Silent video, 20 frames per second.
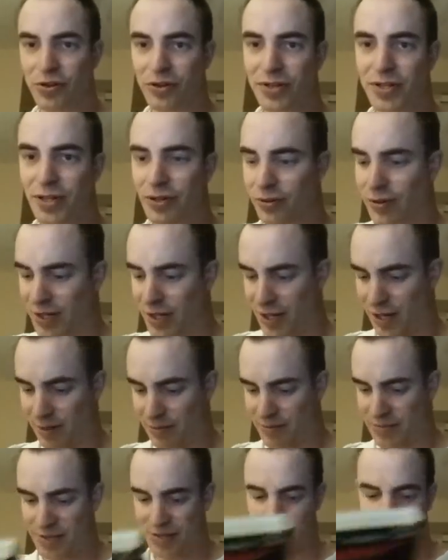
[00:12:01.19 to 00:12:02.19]
Good Deal
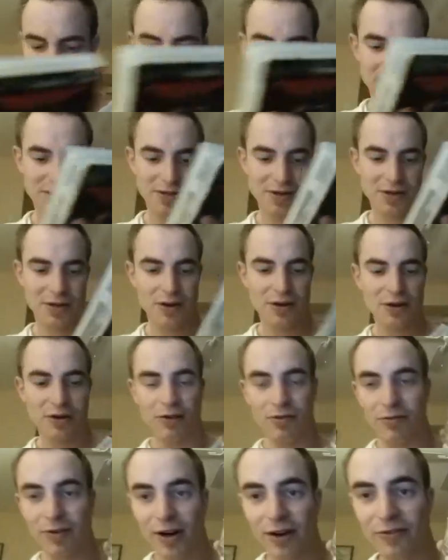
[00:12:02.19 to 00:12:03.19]
Games. It's
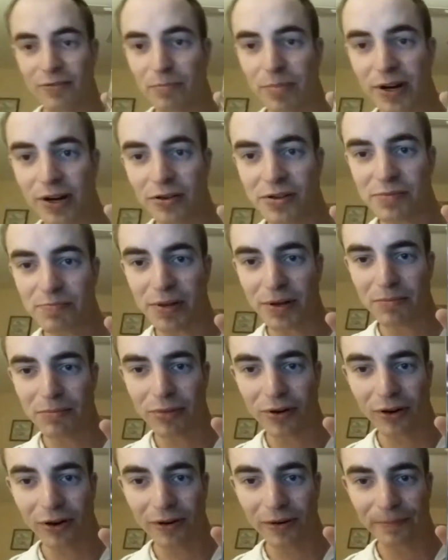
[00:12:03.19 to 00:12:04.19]
Ralph Baer's
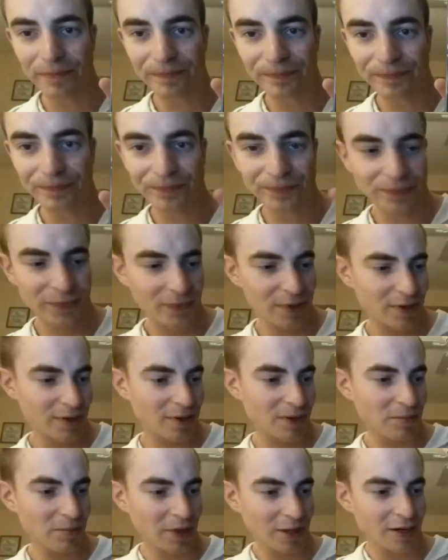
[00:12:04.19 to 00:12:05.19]
Pinball.
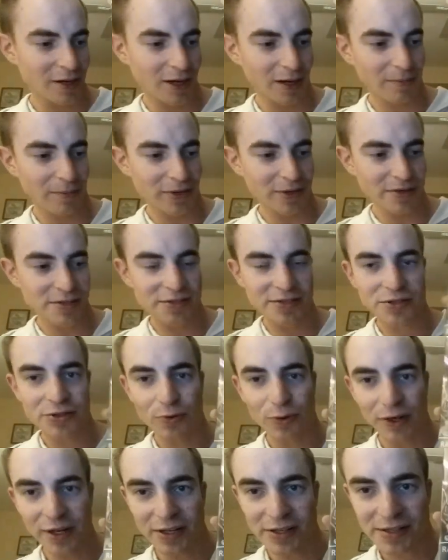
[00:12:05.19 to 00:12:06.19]
My copy is
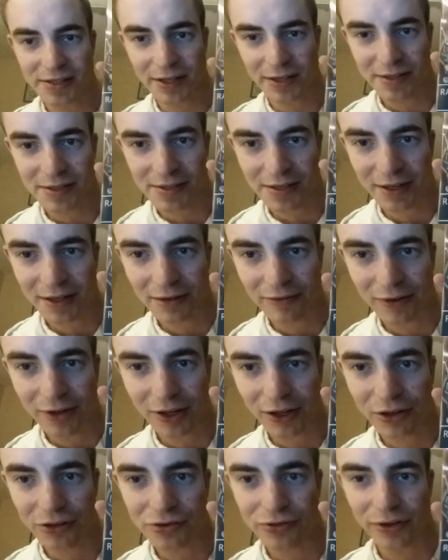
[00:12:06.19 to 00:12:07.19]
26 out of
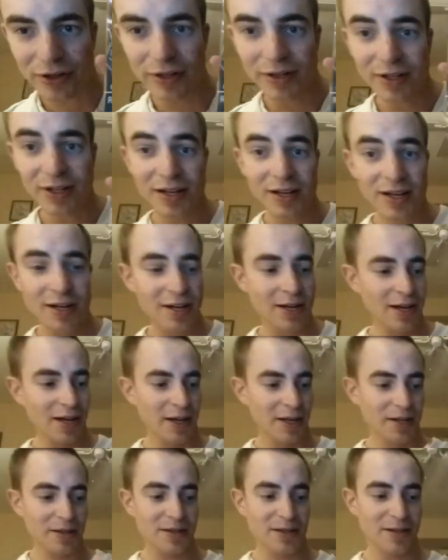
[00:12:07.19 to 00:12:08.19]
100,
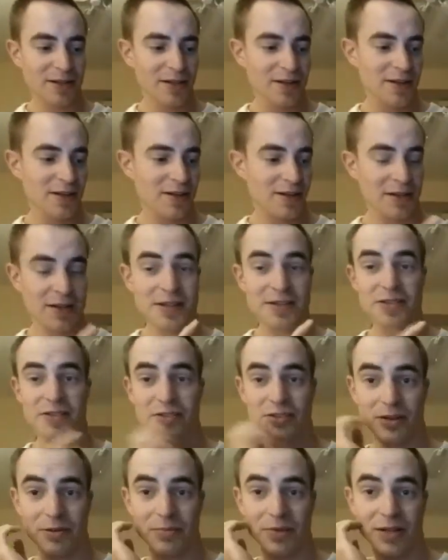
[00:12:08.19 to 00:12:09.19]
and this is
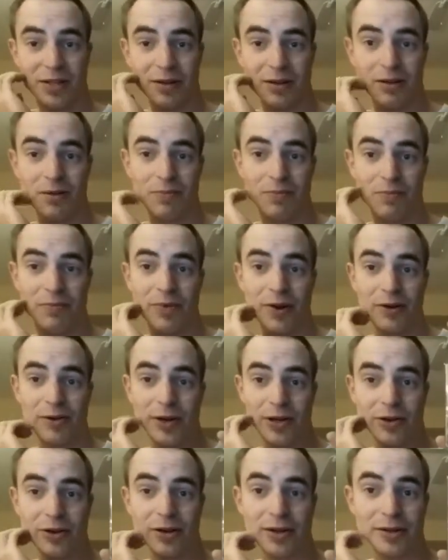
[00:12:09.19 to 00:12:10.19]
going to be a
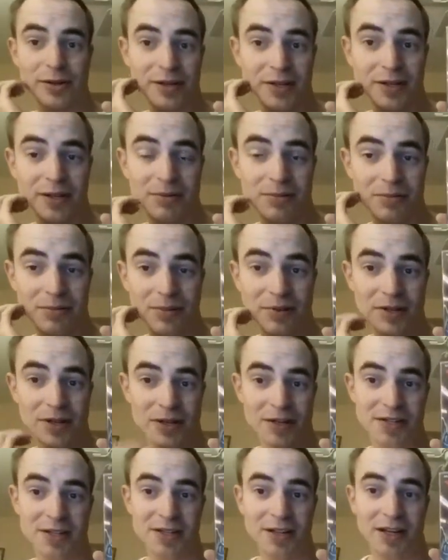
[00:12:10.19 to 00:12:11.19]
very good,
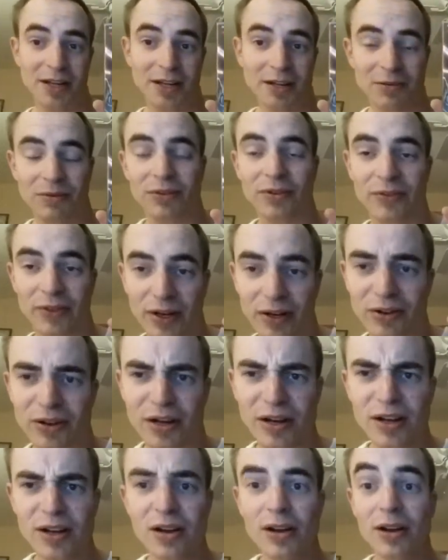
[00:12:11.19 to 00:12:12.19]

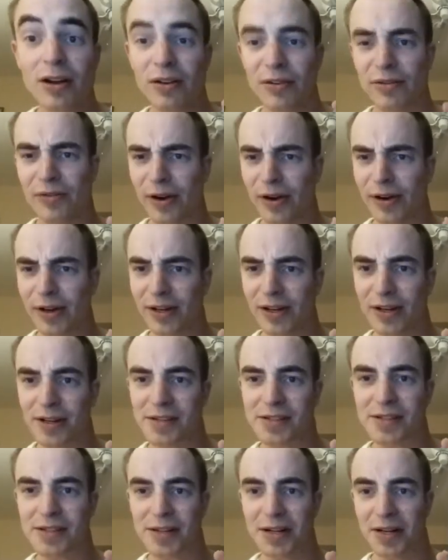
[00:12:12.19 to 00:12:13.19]
very
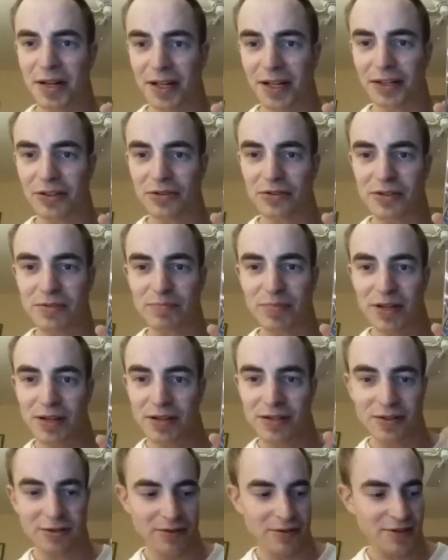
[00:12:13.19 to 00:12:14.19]
nice collector's
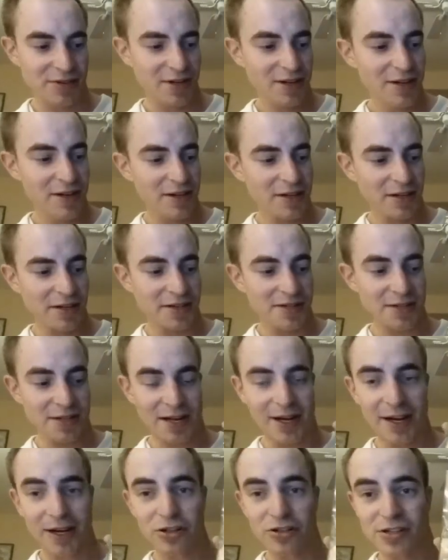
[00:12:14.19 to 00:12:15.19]
piece, because this is
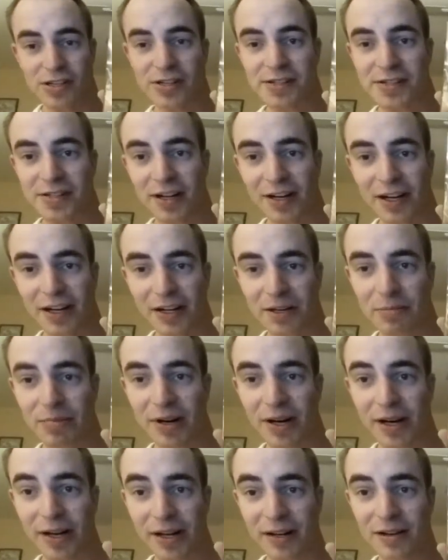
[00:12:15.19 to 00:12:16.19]
actually signed
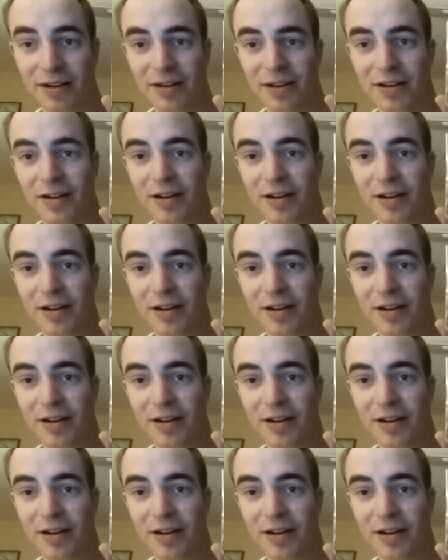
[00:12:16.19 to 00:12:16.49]
by